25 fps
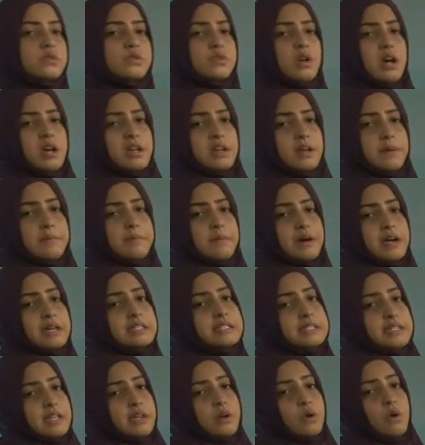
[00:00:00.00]
not a
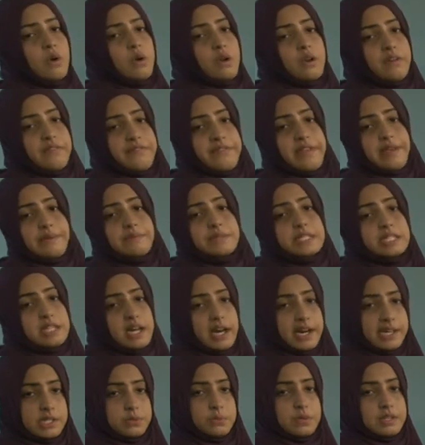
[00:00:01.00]
must that all of them
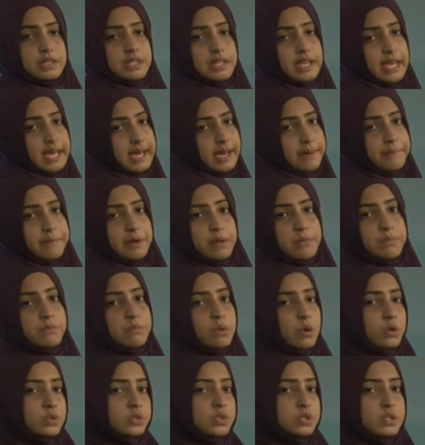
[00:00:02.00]
start with ya, but
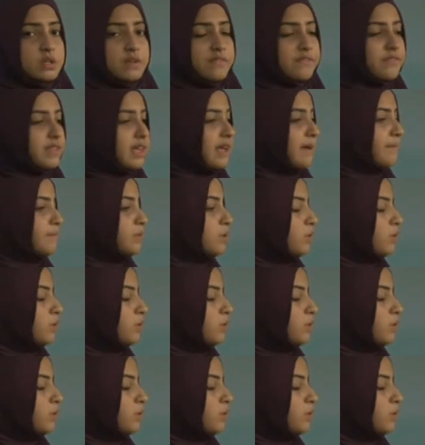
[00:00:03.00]
most of them